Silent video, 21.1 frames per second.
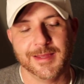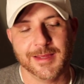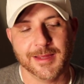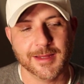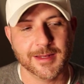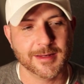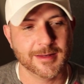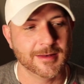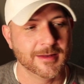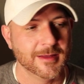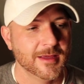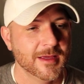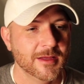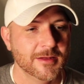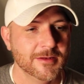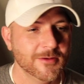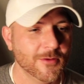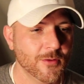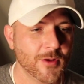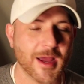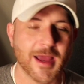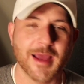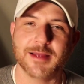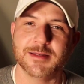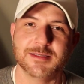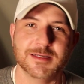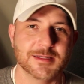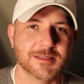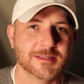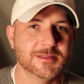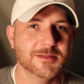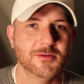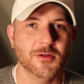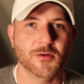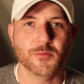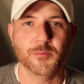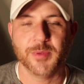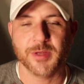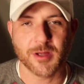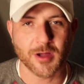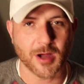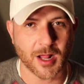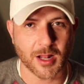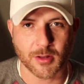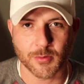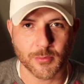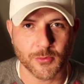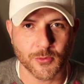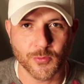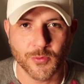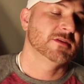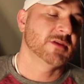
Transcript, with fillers: and no, I just don't be gullible.